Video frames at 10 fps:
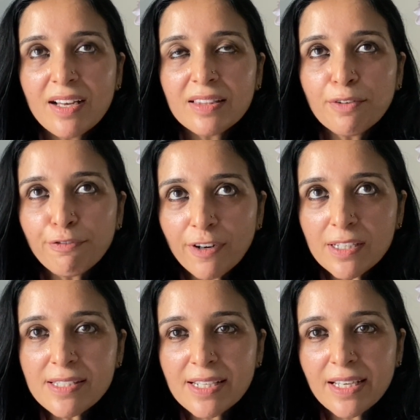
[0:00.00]
The
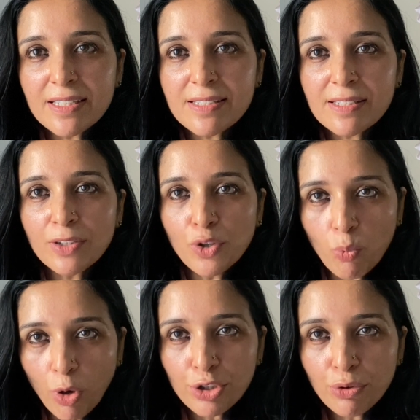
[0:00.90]
first is,
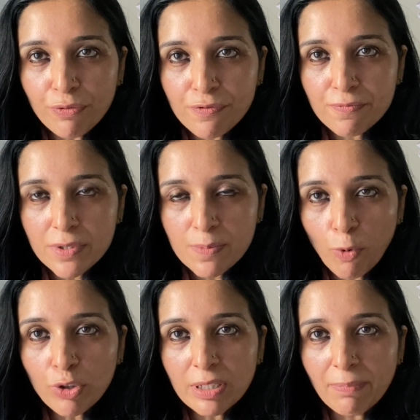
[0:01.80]
what you've
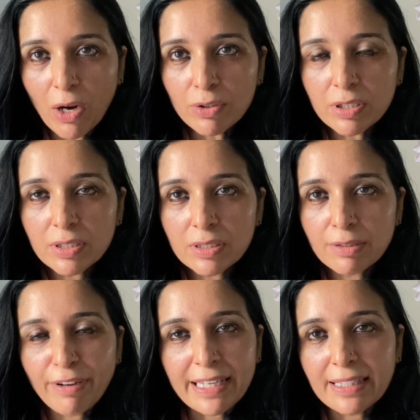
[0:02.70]
spoken about, the
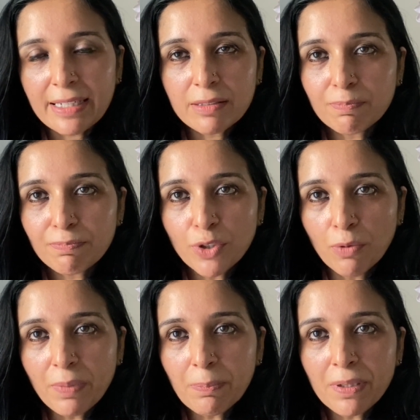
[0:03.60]
fact that,
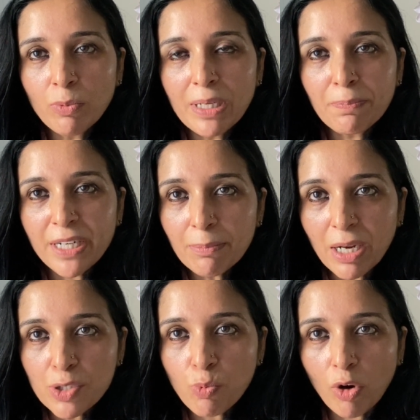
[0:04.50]
people will pretty
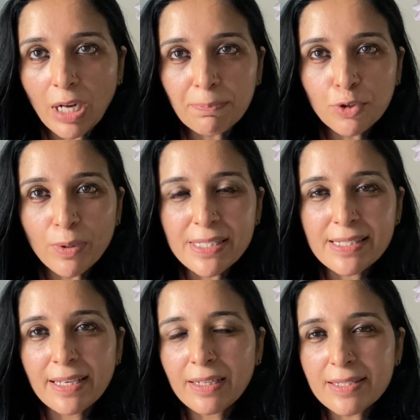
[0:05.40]
much walk up to you and
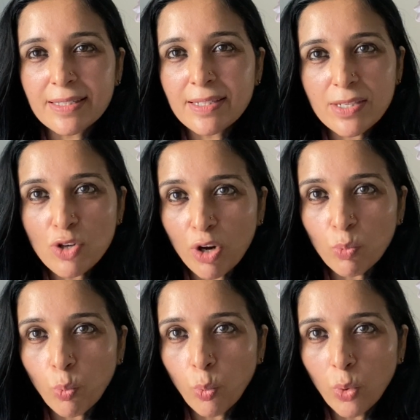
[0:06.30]
say, listen, this is not
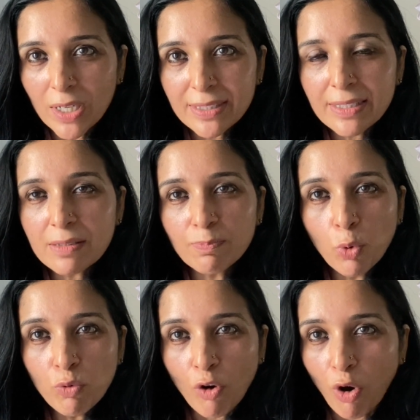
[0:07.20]
worth it,
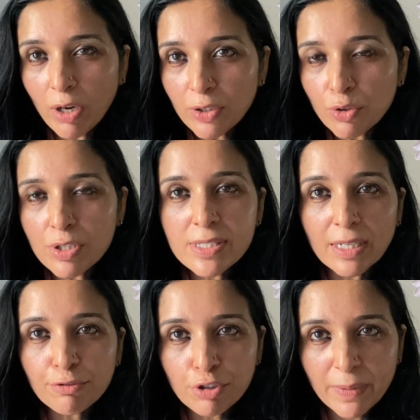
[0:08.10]
move on, you
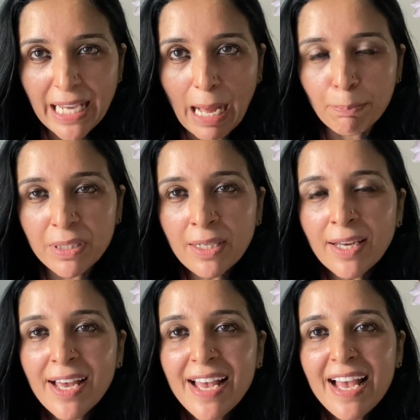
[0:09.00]
deserve to be
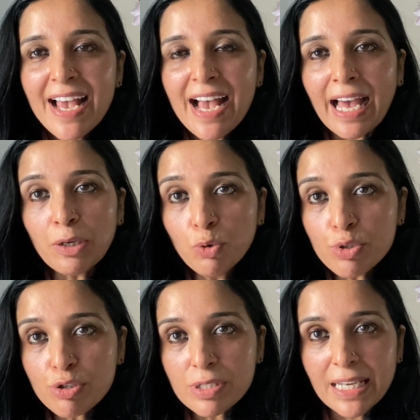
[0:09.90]
happy. And
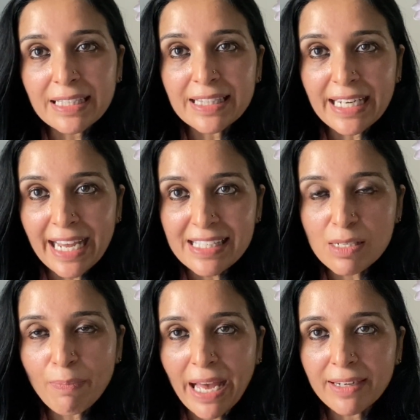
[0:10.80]
who's to say that the
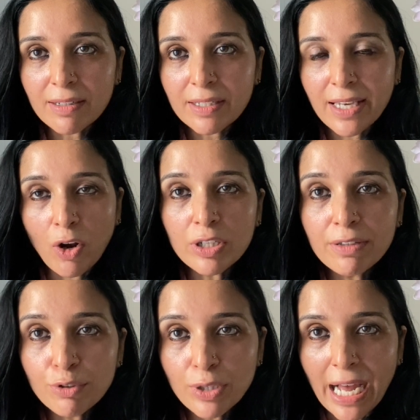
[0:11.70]
next man cannot
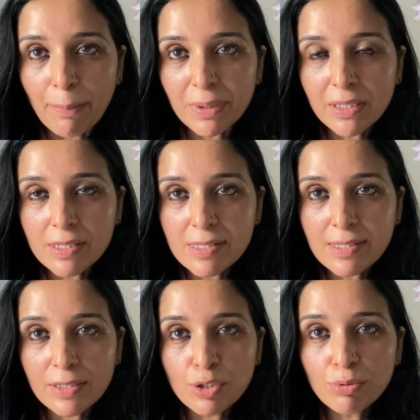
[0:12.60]
give you the happiness
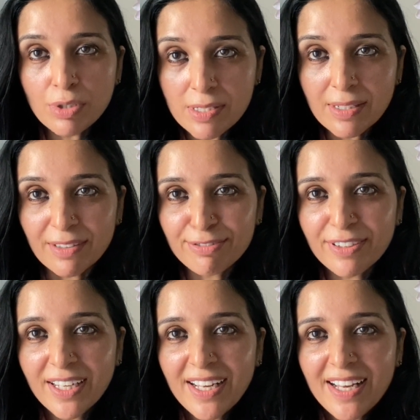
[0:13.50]
that you deserve?
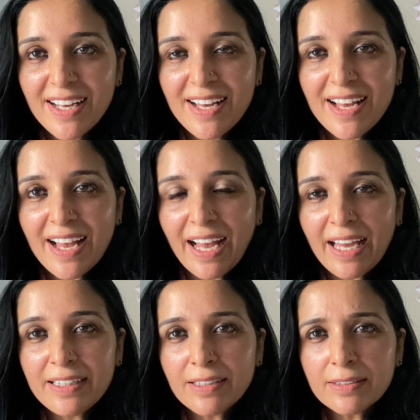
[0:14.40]

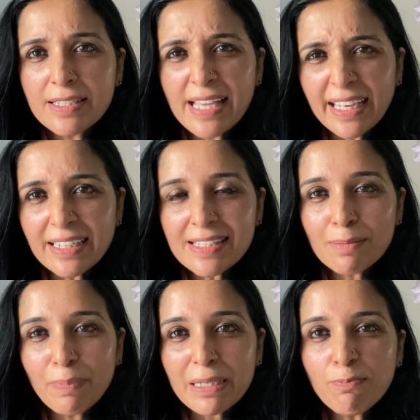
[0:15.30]
And the second is a
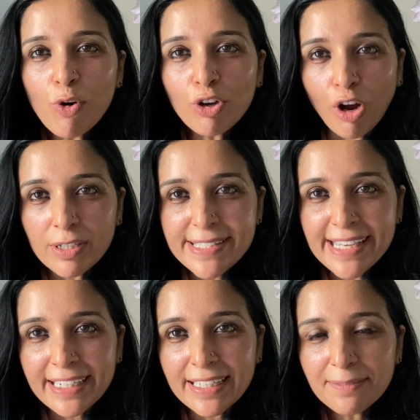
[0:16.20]
bit more
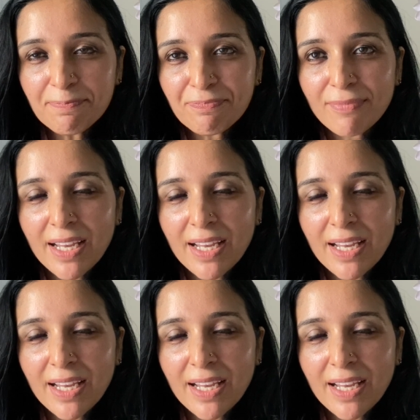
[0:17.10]
condescending.